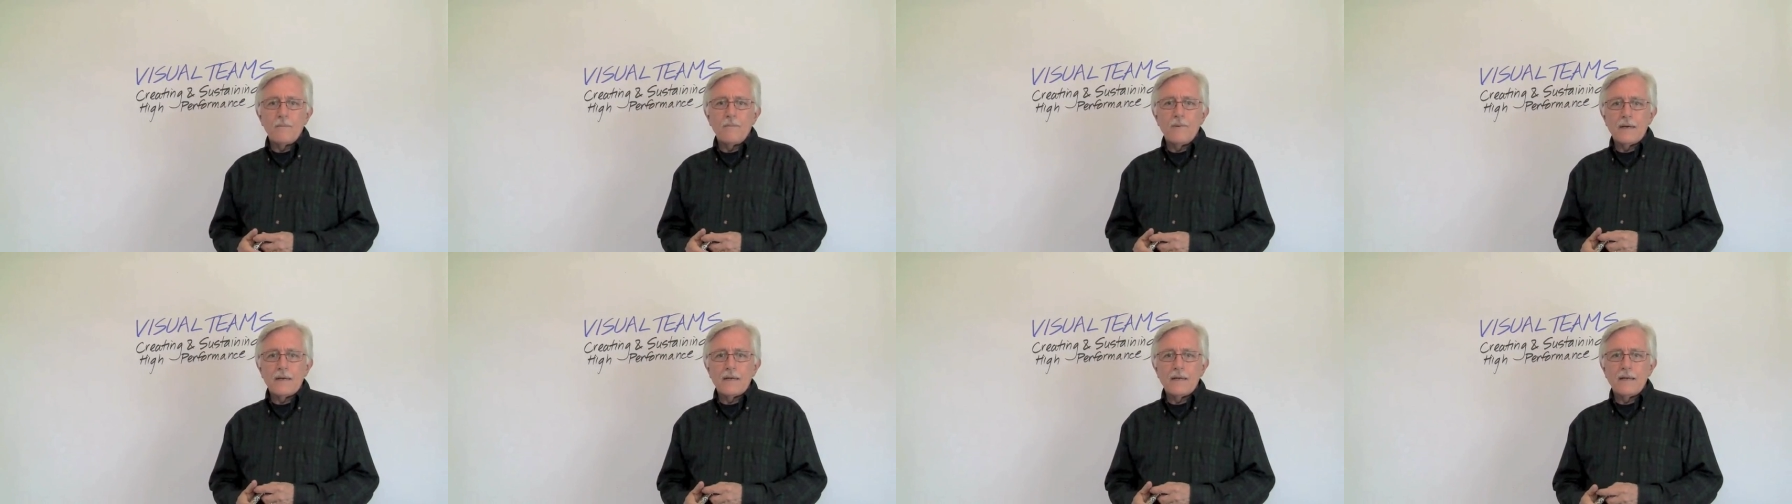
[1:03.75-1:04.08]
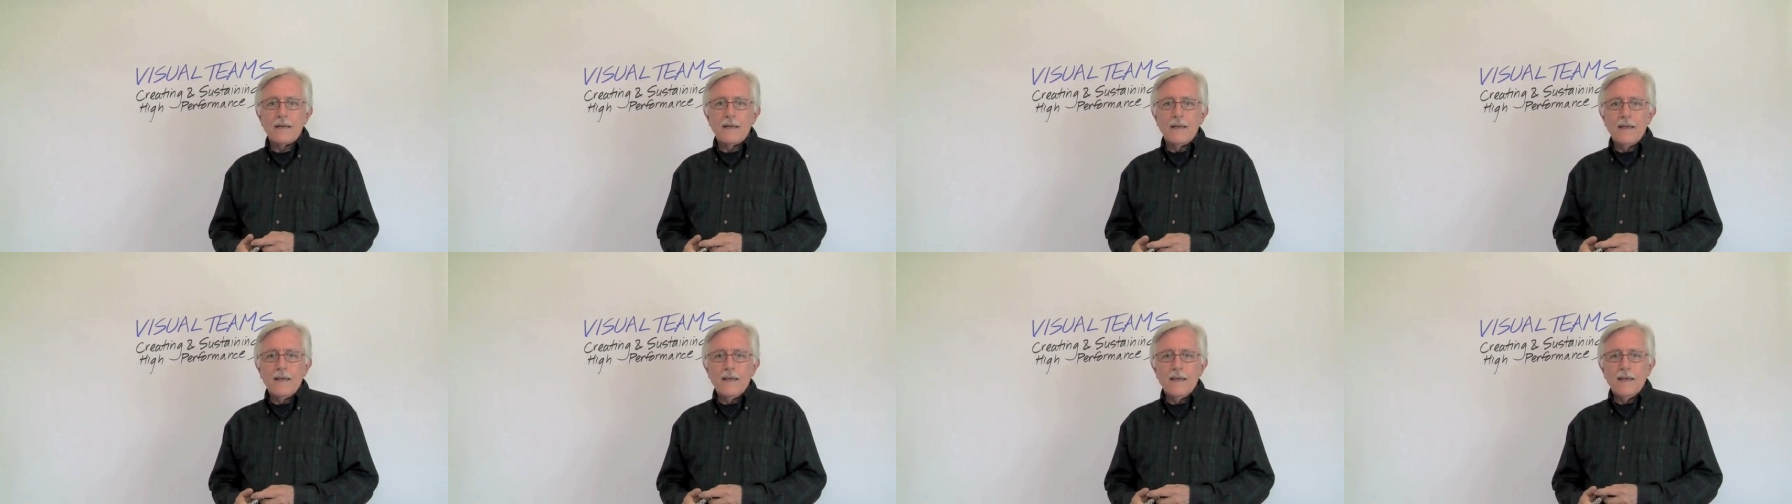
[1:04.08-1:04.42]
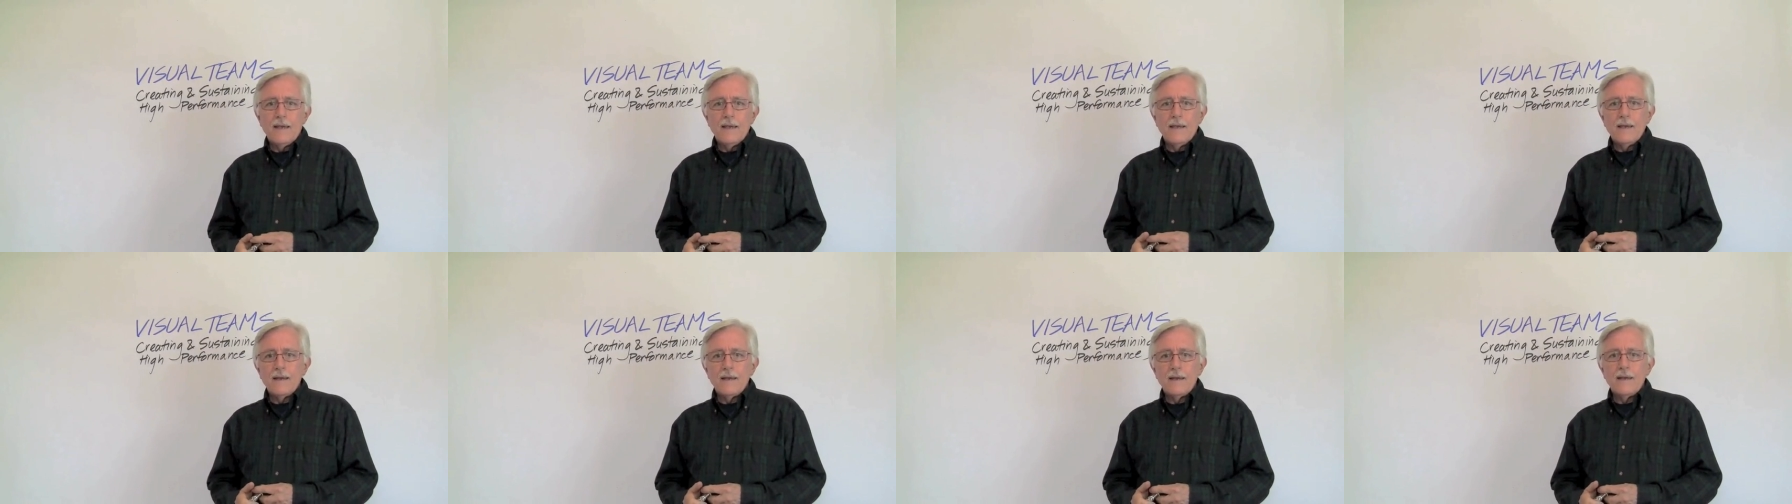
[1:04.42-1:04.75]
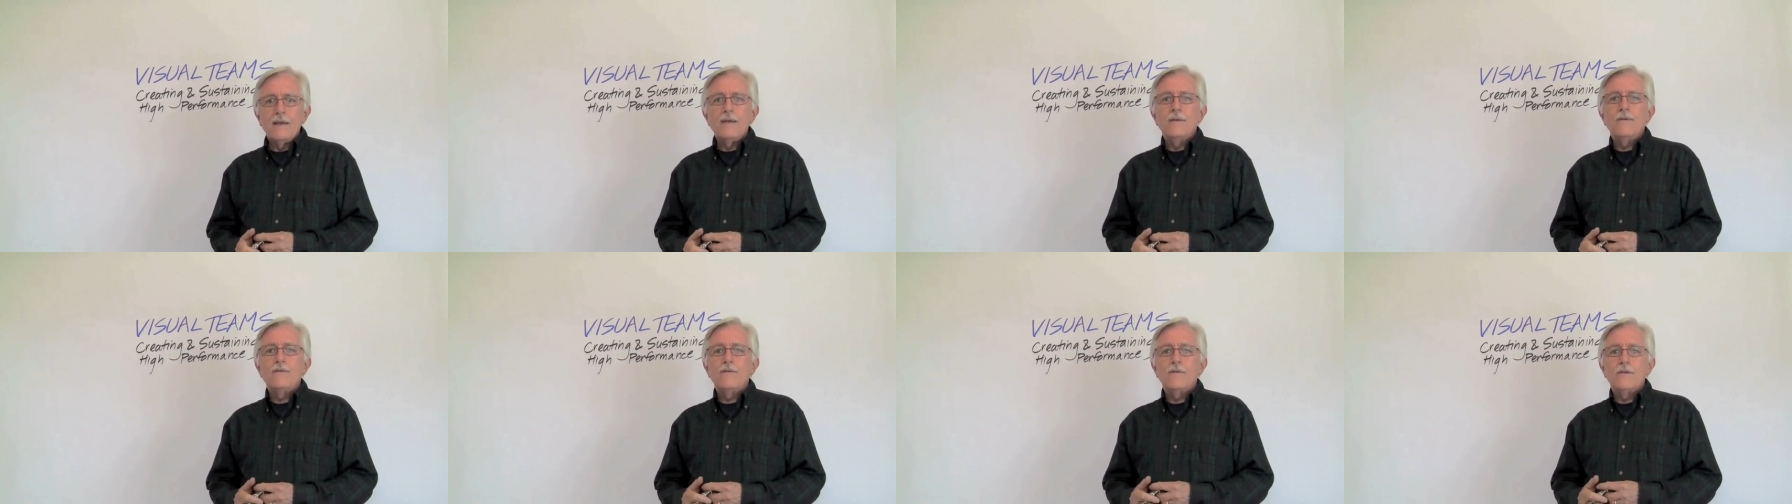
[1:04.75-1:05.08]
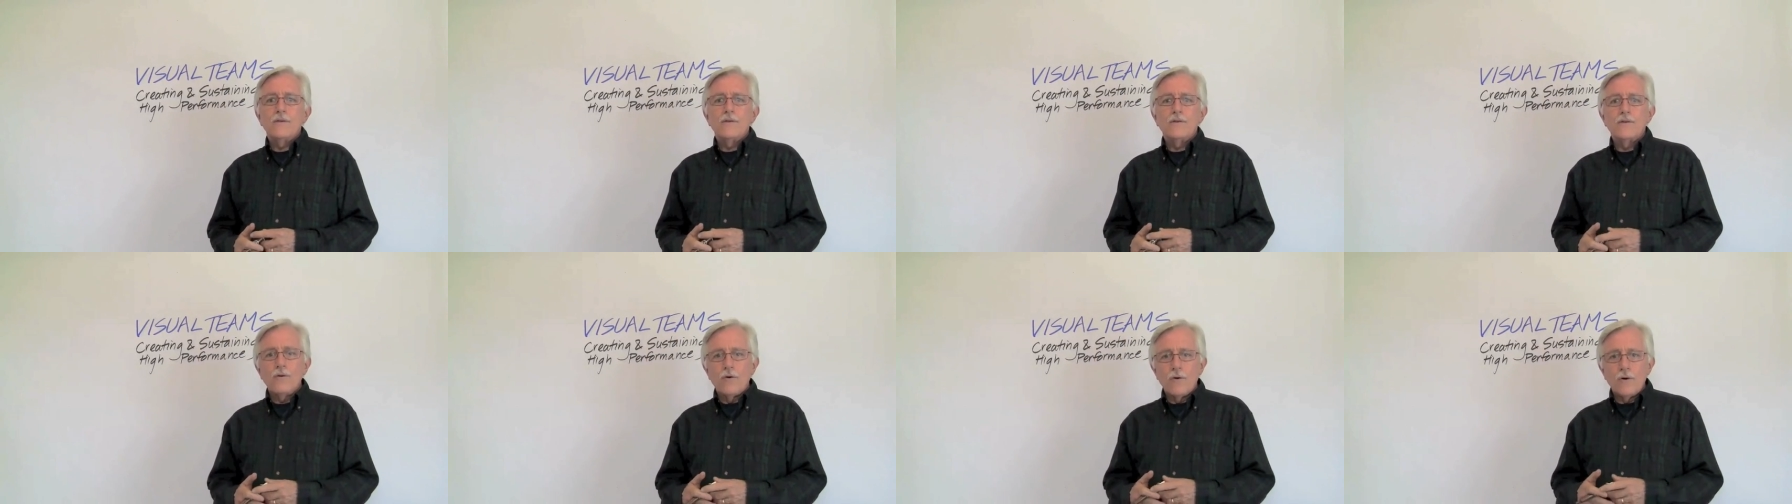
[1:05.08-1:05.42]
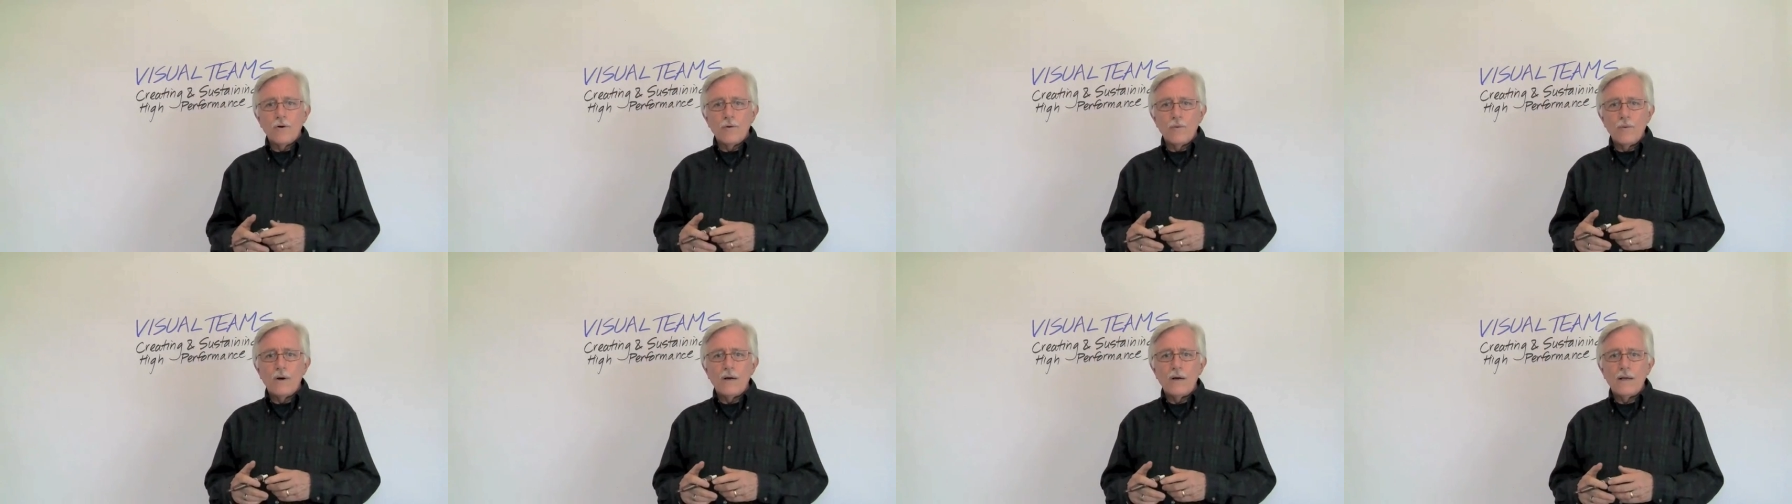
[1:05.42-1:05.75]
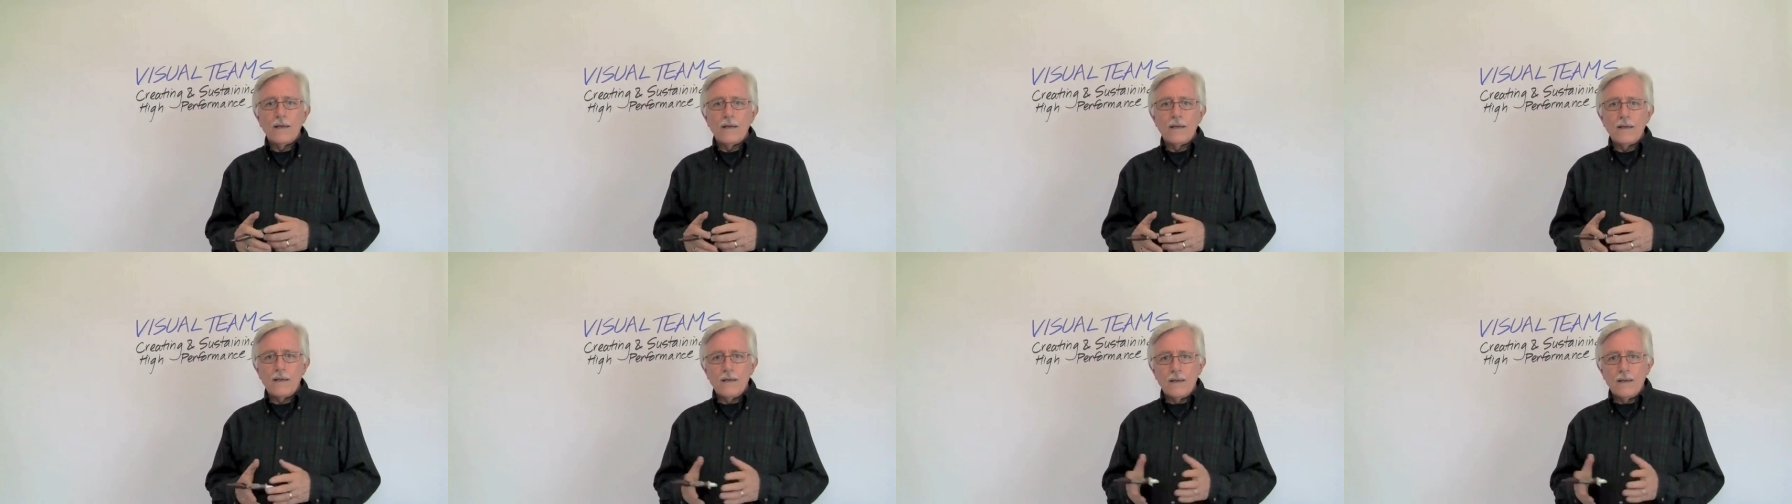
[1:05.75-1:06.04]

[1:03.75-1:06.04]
but it is the doorway